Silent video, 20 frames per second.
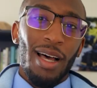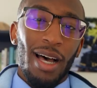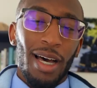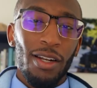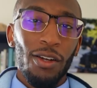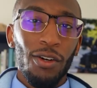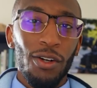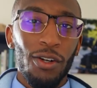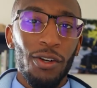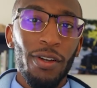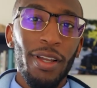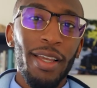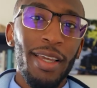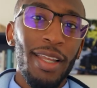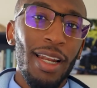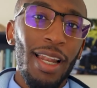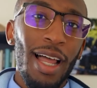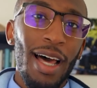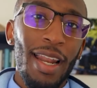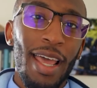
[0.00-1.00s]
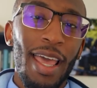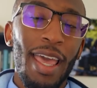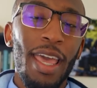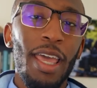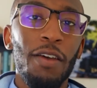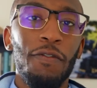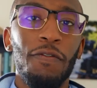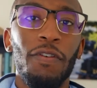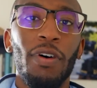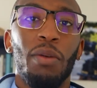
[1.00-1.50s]
I know Creed get a lot of
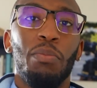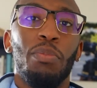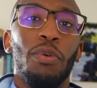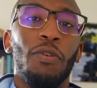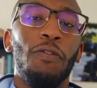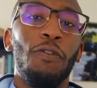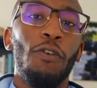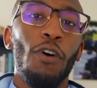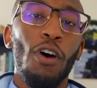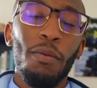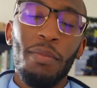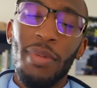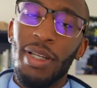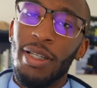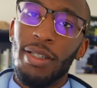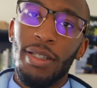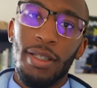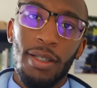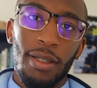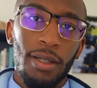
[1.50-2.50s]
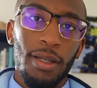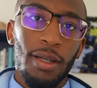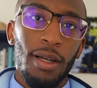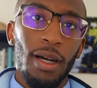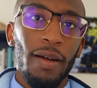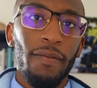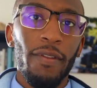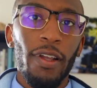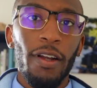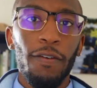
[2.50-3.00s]
hate for the performance
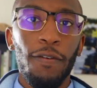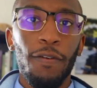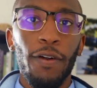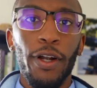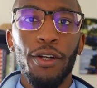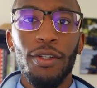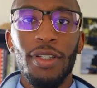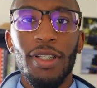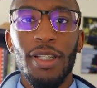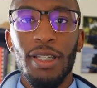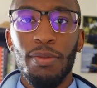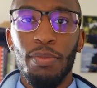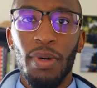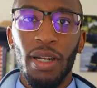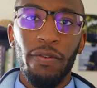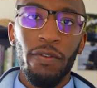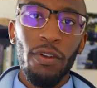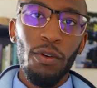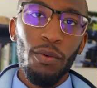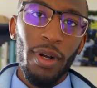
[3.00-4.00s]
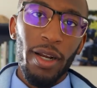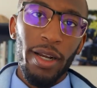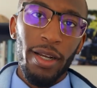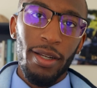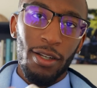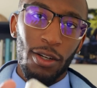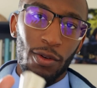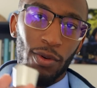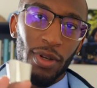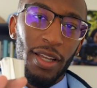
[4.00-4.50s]
of their fragrances, but if you
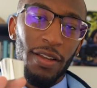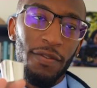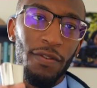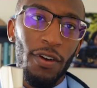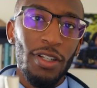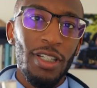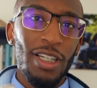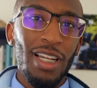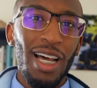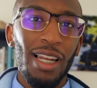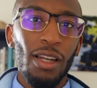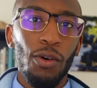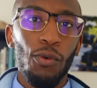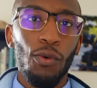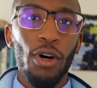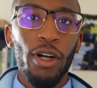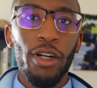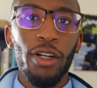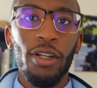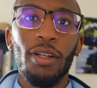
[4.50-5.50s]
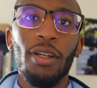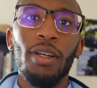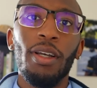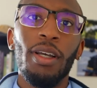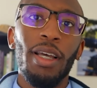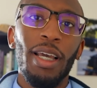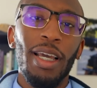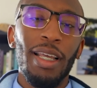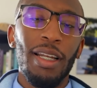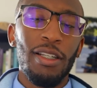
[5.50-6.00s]
wear Creed Virgin Island Water
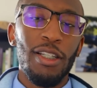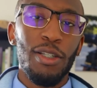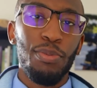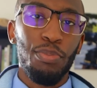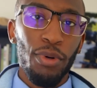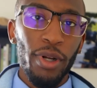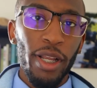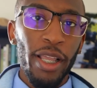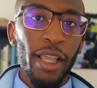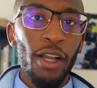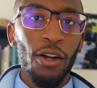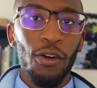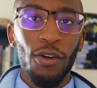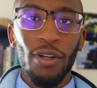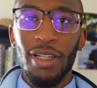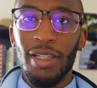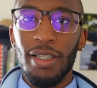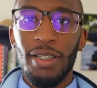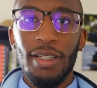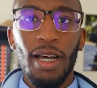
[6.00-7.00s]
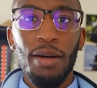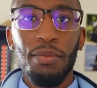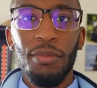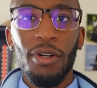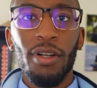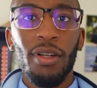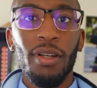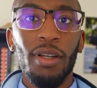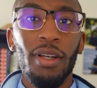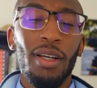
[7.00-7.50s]
in the spring or in the
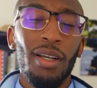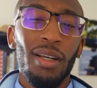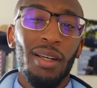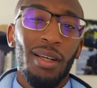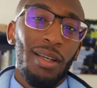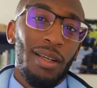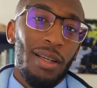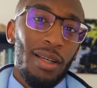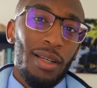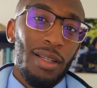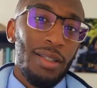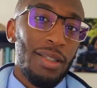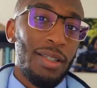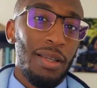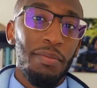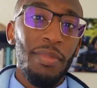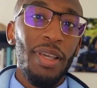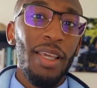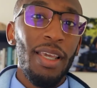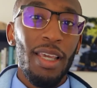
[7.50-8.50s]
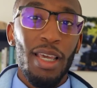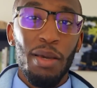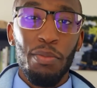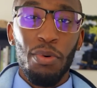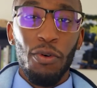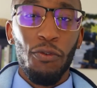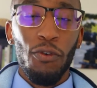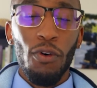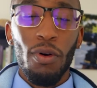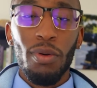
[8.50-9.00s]
summer, to me, it
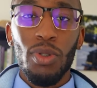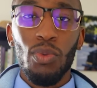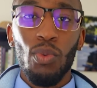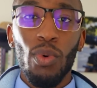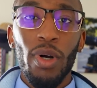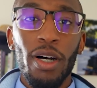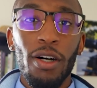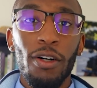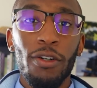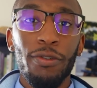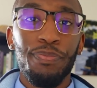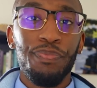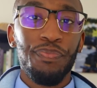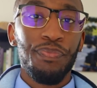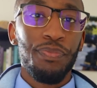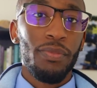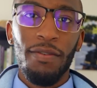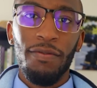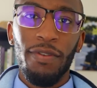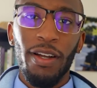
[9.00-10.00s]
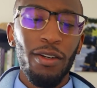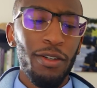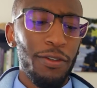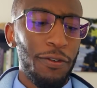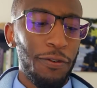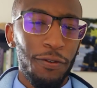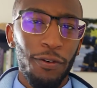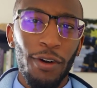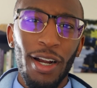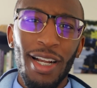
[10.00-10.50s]
performs well, very
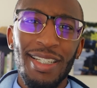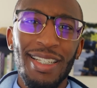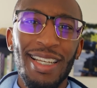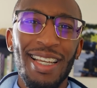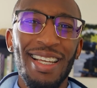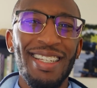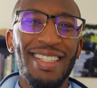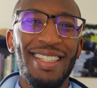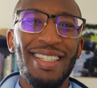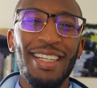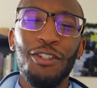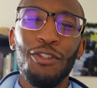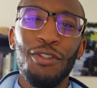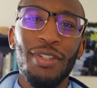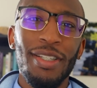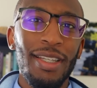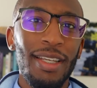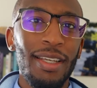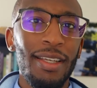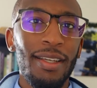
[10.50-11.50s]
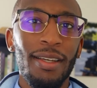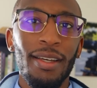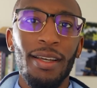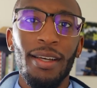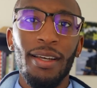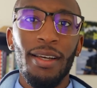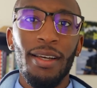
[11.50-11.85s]
fresh, citrusy,